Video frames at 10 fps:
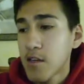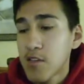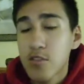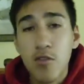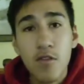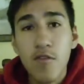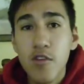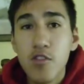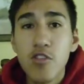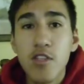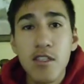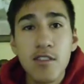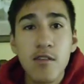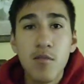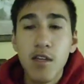So in the future, that's
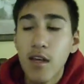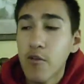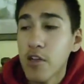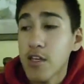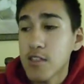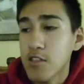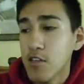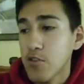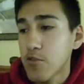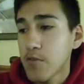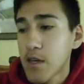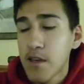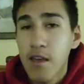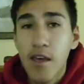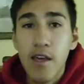something I would like to do,
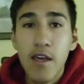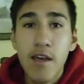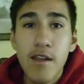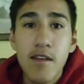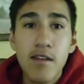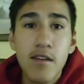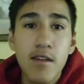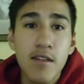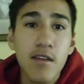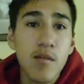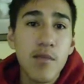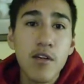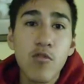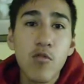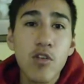and I think it'd be
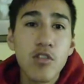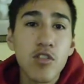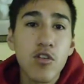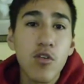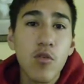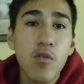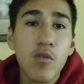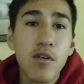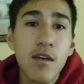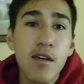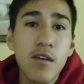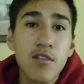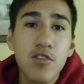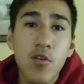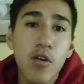cool to show
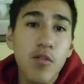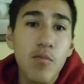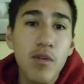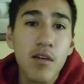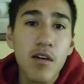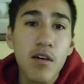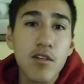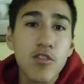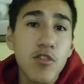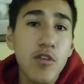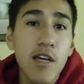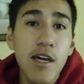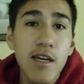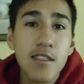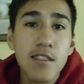you
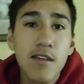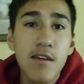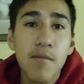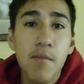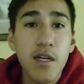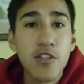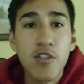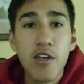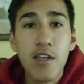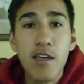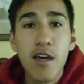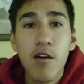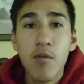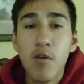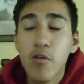guys my journey, how
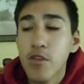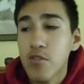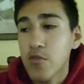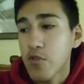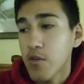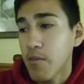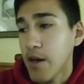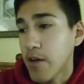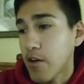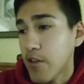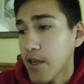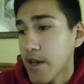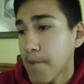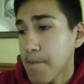I'm going through about all that.